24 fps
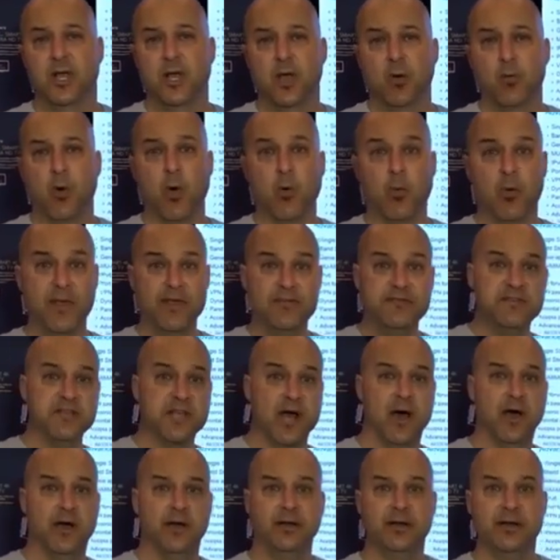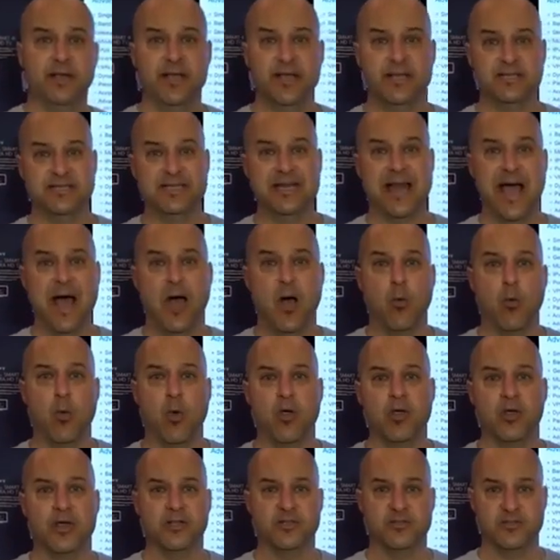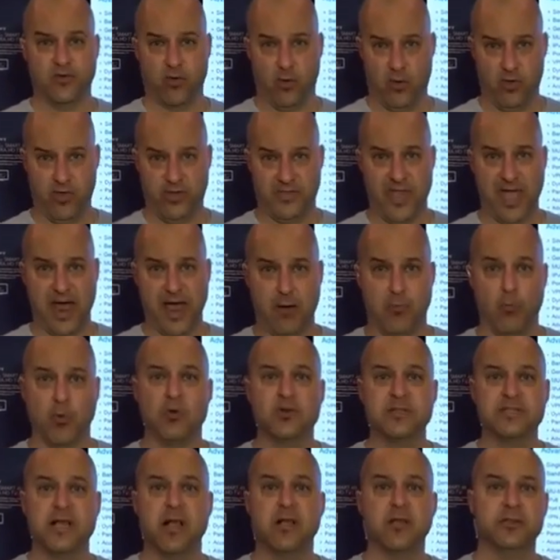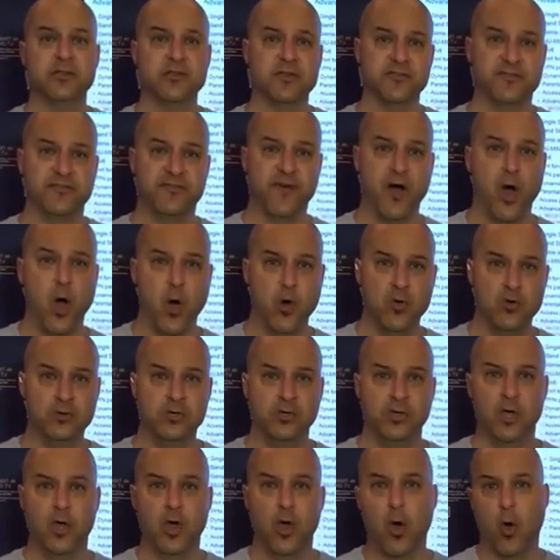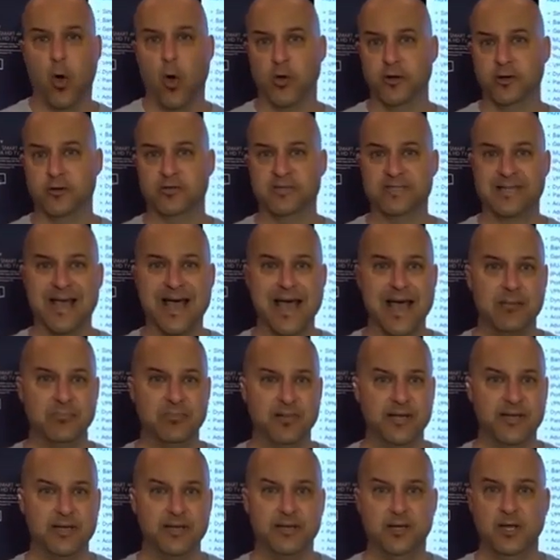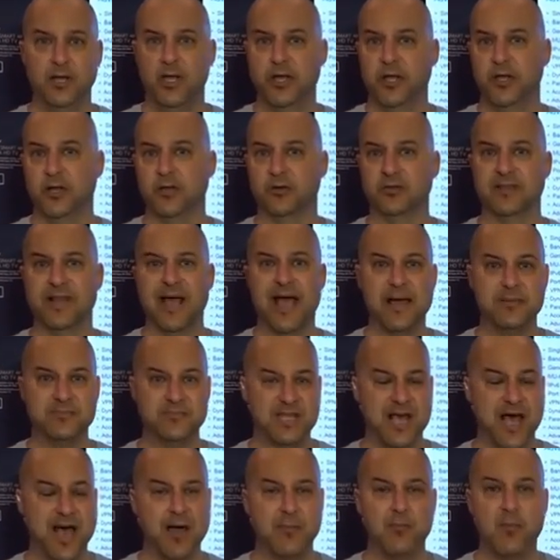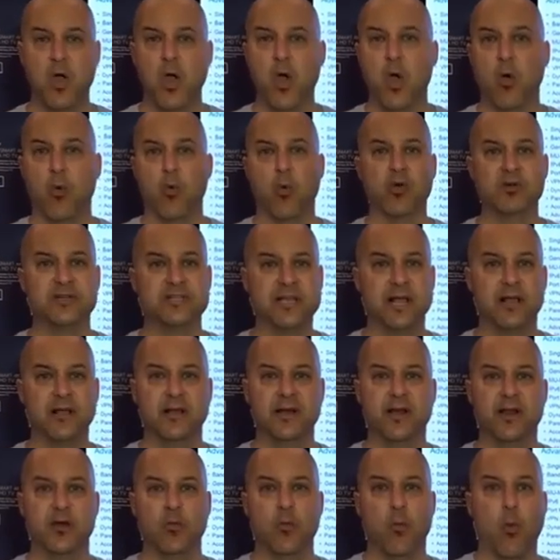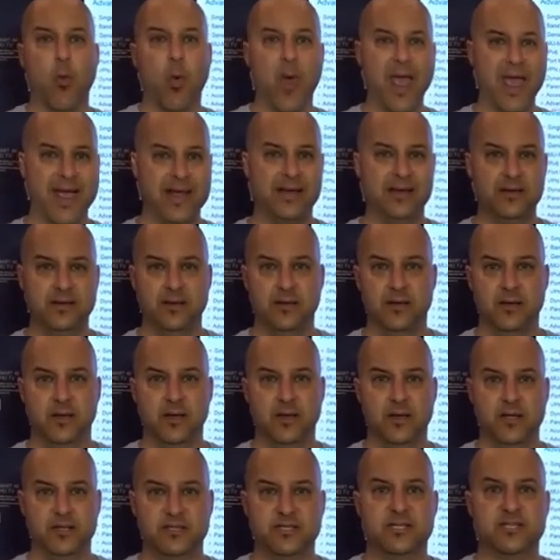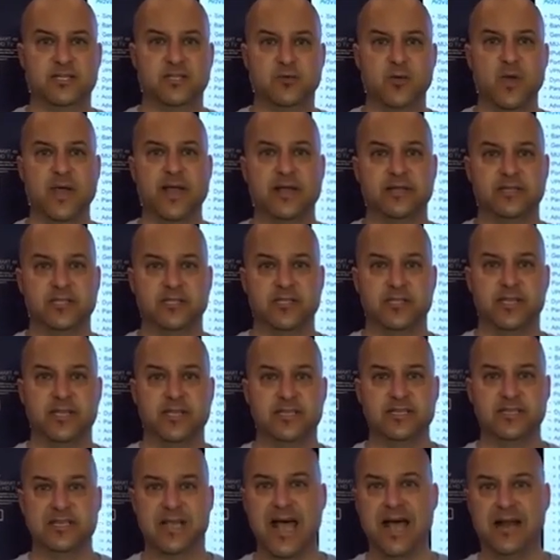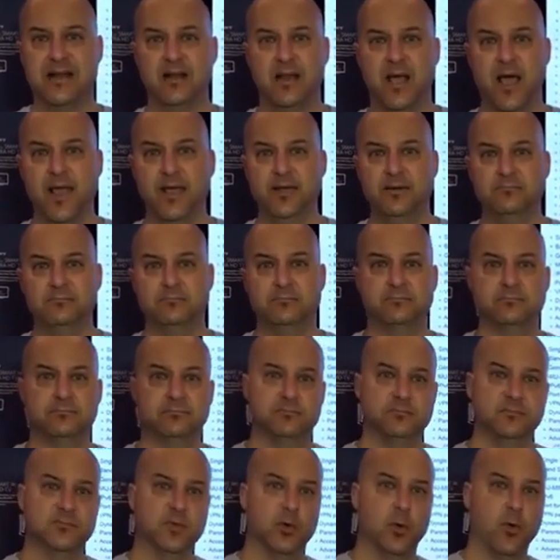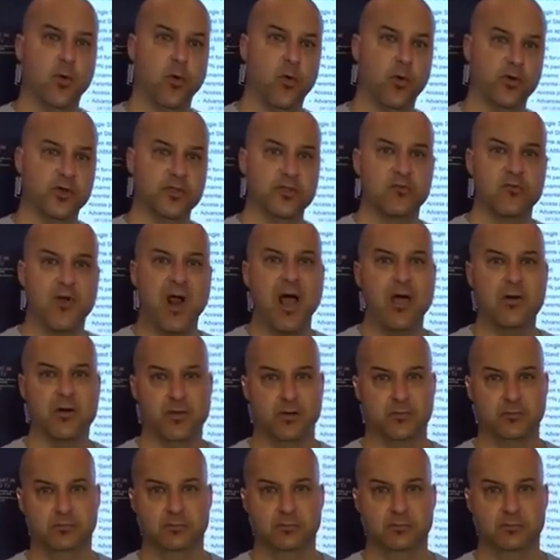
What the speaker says: What we've done is now we're controlling that. We're telling your phone or your tablet, your laptop, we're telling it when to switch to the satellite or to the router.